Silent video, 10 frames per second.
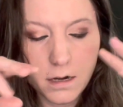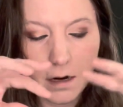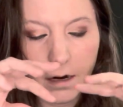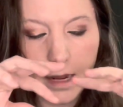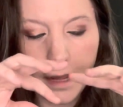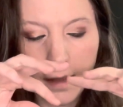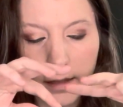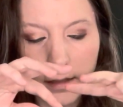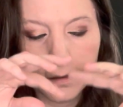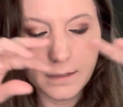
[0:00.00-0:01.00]
or a
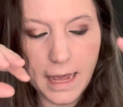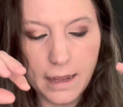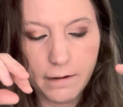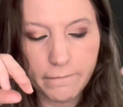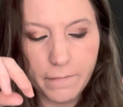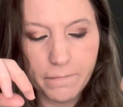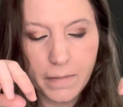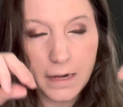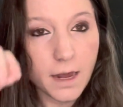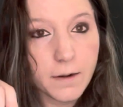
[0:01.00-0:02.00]
leg from
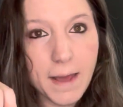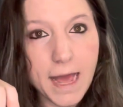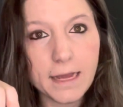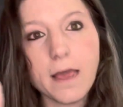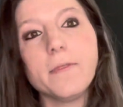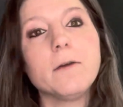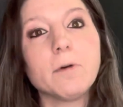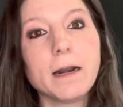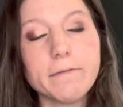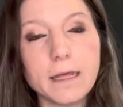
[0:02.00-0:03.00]
another bag and then
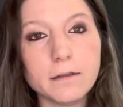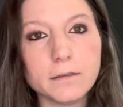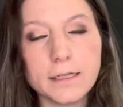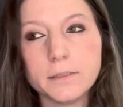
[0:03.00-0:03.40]
whatever they look like,